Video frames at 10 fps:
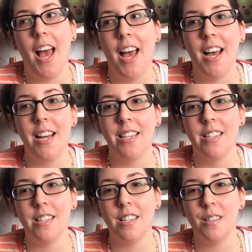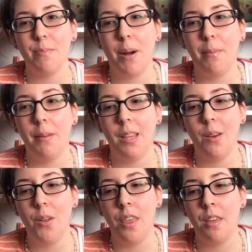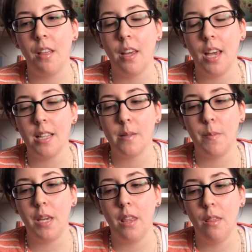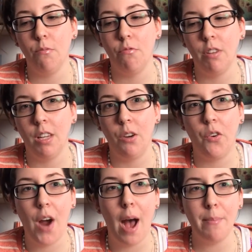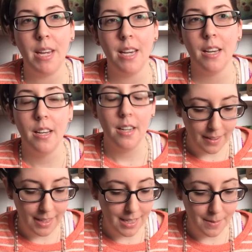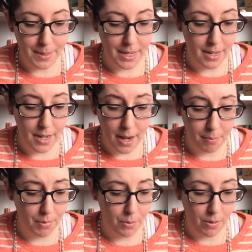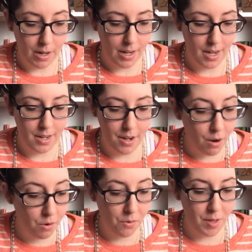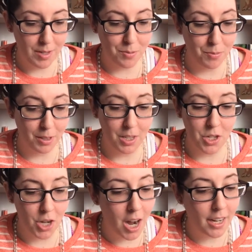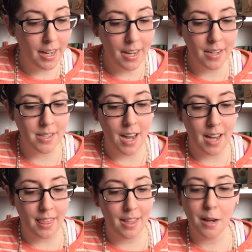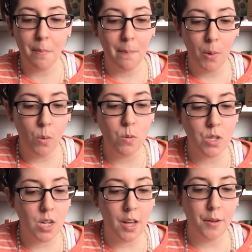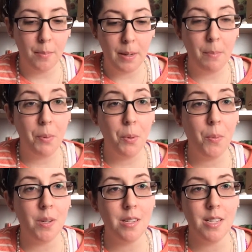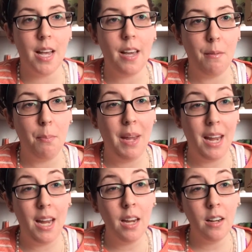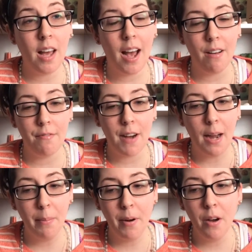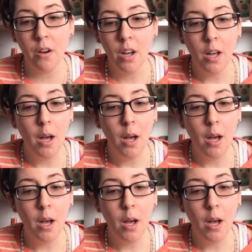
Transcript: and it's probably the only thing that gets me really crabby. That's my number one. I know that's really shocking because I think most other people would say pain that have fibro.